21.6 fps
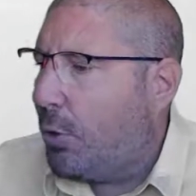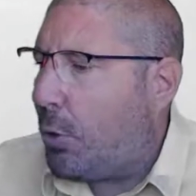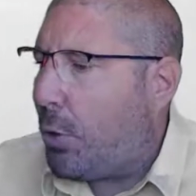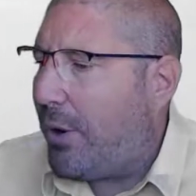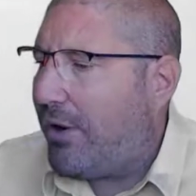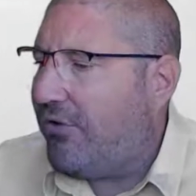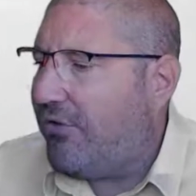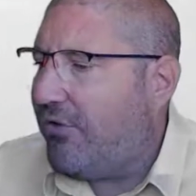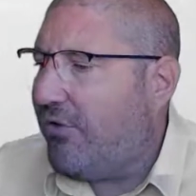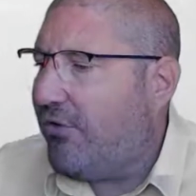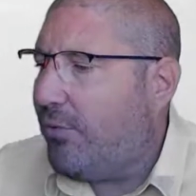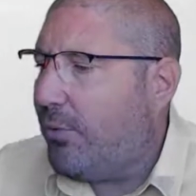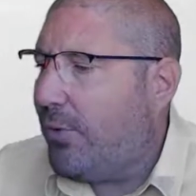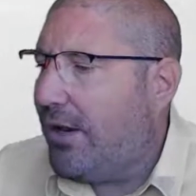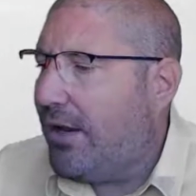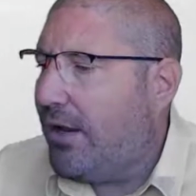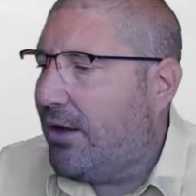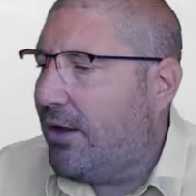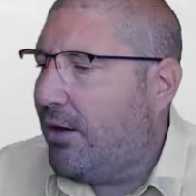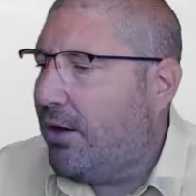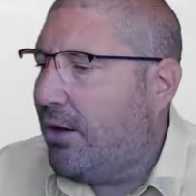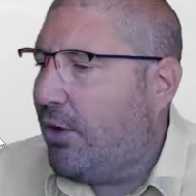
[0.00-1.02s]
Questions will
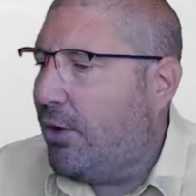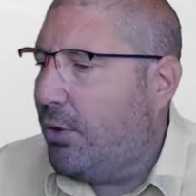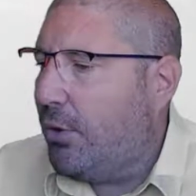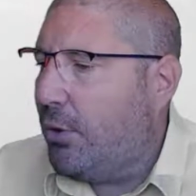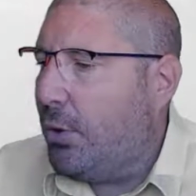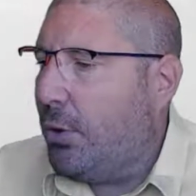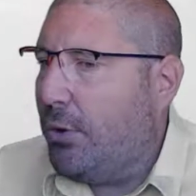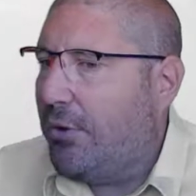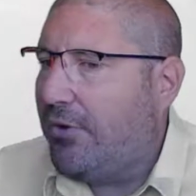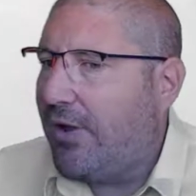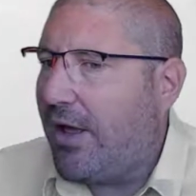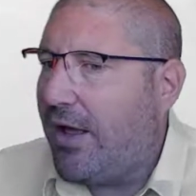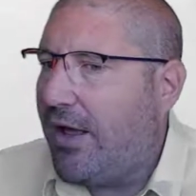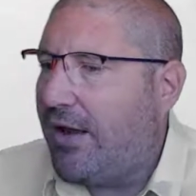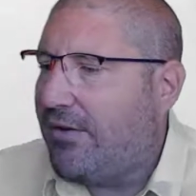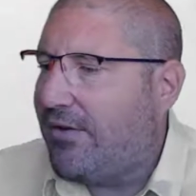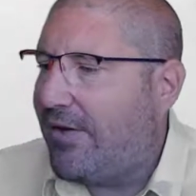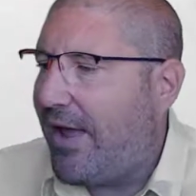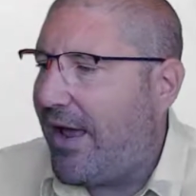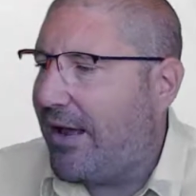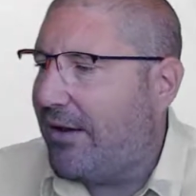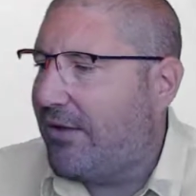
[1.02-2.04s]
include
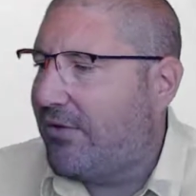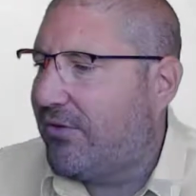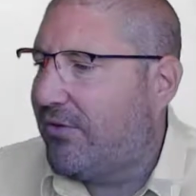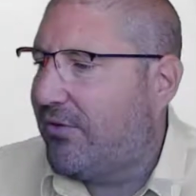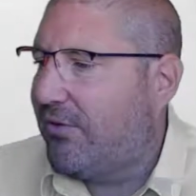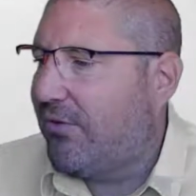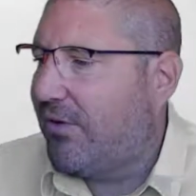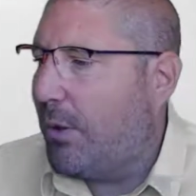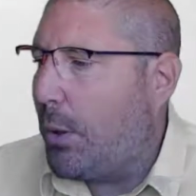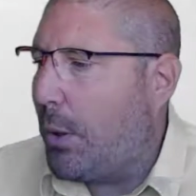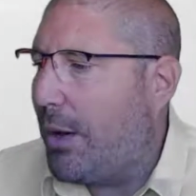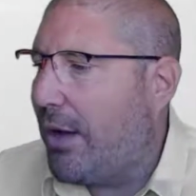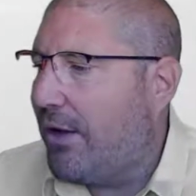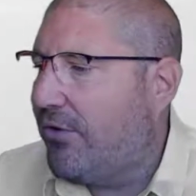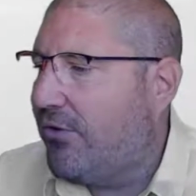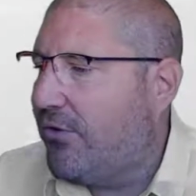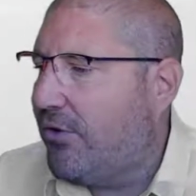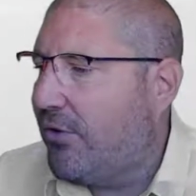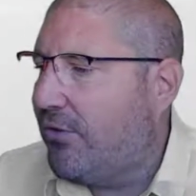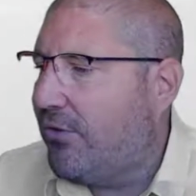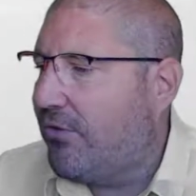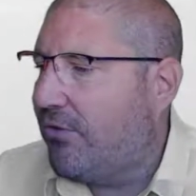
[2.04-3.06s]
tasks that require
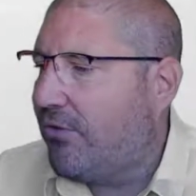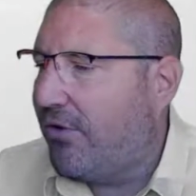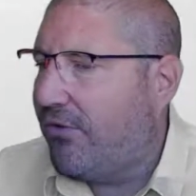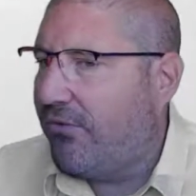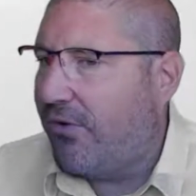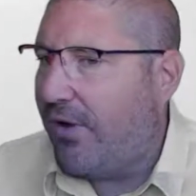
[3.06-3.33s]
students to